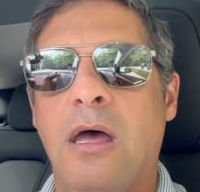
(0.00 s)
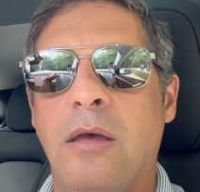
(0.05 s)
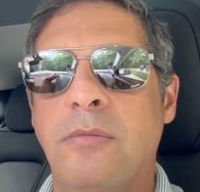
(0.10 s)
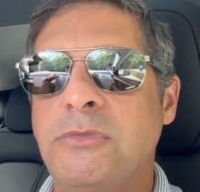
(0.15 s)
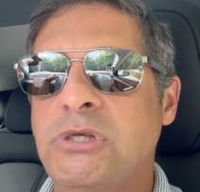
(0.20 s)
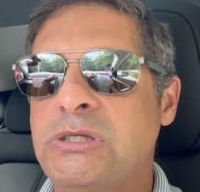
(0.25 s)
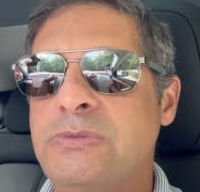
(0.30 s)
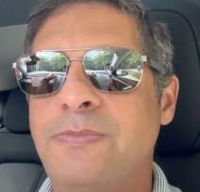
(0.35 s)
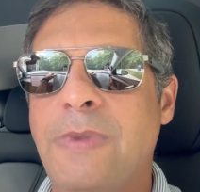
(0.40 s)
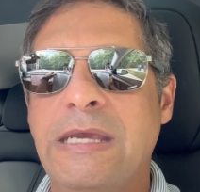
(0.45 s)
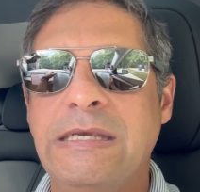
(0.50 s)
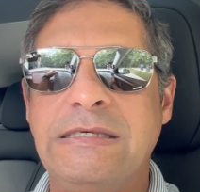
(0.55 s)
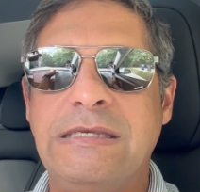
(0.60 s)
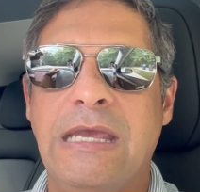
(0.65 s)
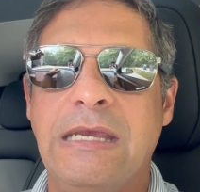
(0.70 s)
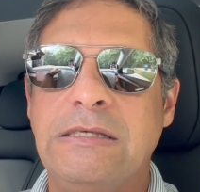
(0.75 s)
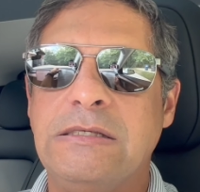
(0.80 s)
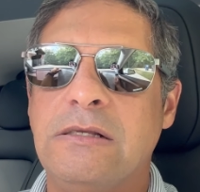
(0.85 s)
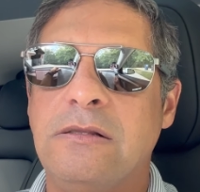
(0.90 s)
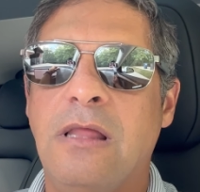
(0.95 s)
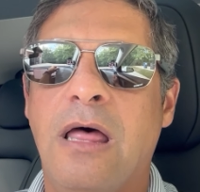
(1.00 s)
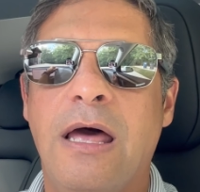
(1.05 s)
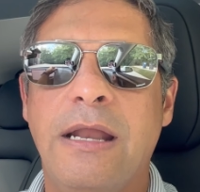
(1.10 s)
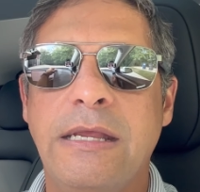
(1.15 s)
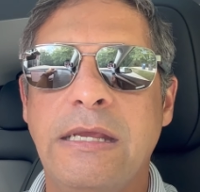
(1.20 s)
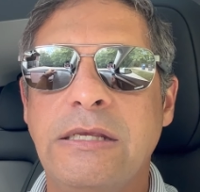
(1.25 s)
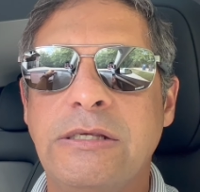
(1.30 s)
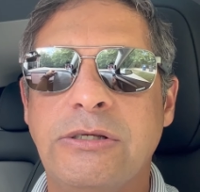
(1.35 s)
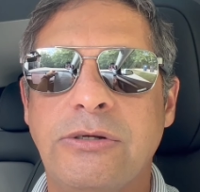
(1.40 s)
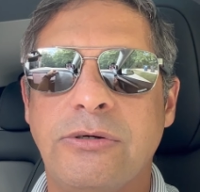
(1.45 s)
Just makes things a lot
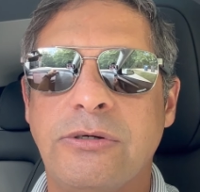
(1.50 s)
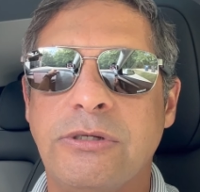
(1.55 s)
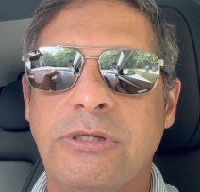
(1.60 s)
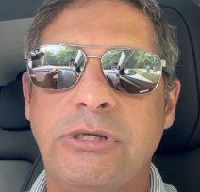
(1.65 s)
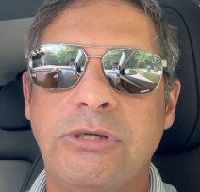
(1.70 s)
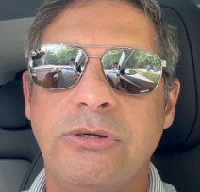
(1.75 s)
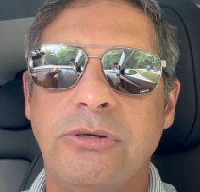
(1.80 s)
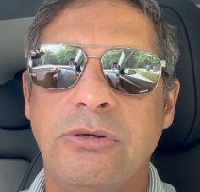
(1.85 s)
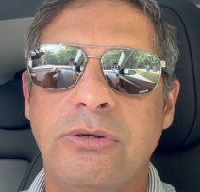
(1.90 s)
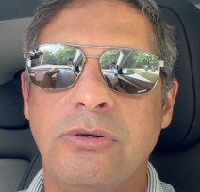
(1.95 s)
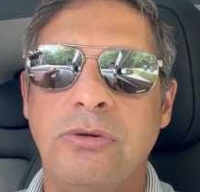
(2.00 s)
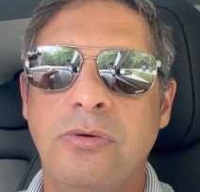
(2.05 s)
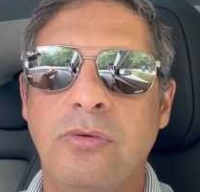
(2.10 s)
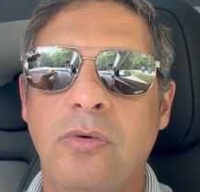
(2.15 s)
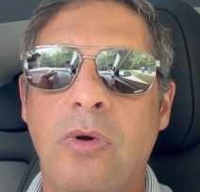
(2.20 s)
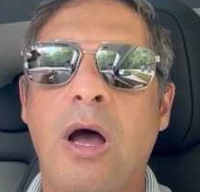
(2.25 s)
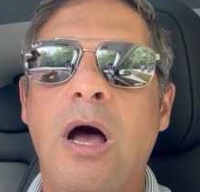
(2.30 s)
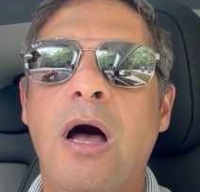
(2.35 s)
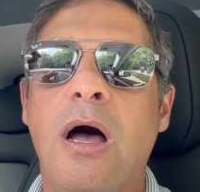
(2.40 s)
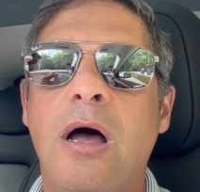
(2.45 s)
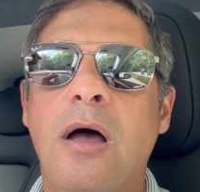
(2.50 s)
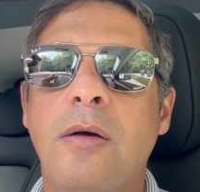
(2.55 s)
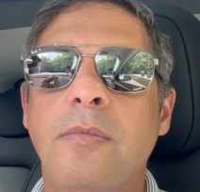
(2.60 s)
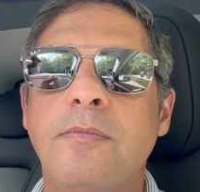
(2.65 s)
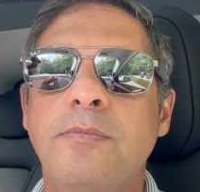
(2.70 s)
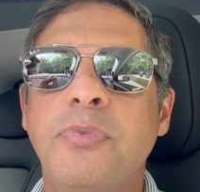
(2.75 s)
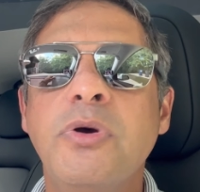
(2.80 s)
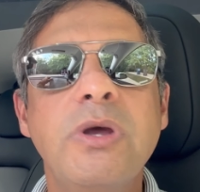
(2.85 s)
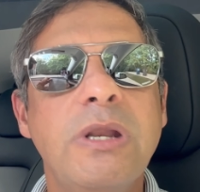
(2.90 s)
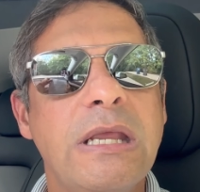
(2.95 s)
easier to
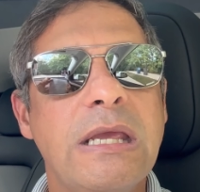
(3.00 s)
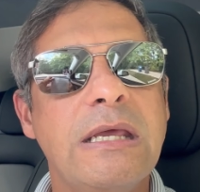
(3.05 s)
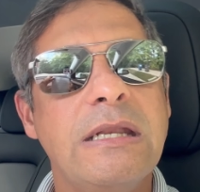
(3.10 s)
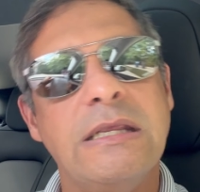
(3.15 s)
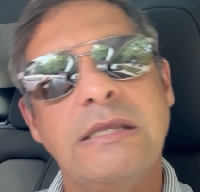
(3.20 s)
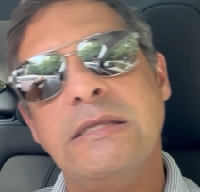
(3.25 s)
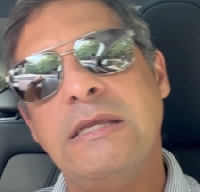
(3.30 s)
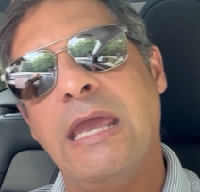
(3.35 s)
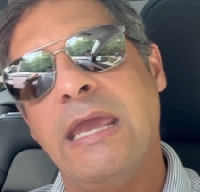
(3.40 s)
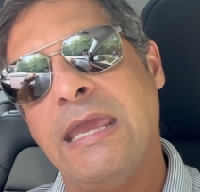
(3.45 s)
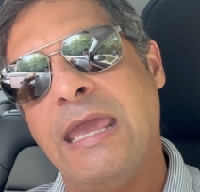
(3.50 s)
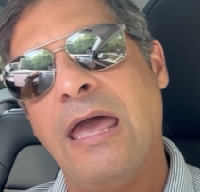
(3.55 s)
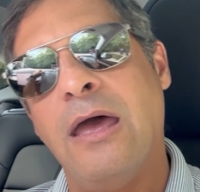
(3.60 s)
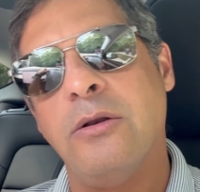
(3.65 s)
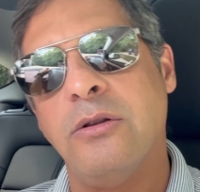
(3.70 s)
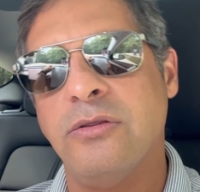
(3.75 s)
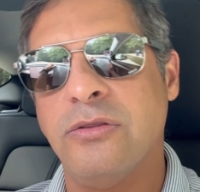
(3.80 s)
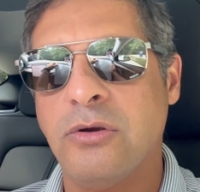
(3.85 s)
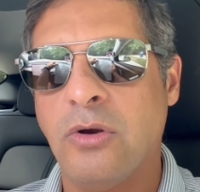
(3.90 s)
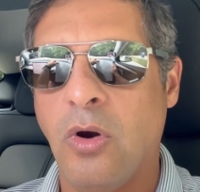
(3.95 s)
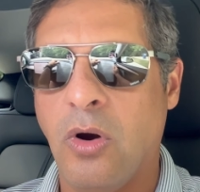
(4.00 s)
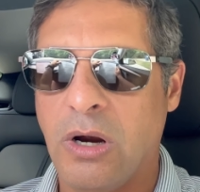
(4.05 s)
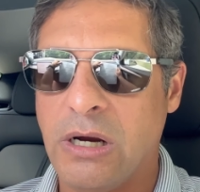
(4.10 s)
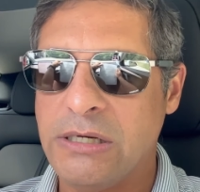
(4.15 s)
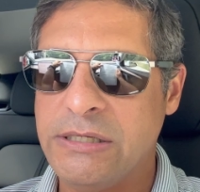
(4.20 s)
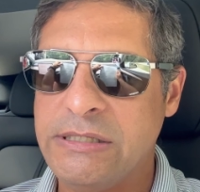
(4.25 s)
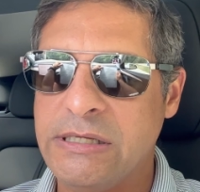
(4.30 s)
put in and take out of the car.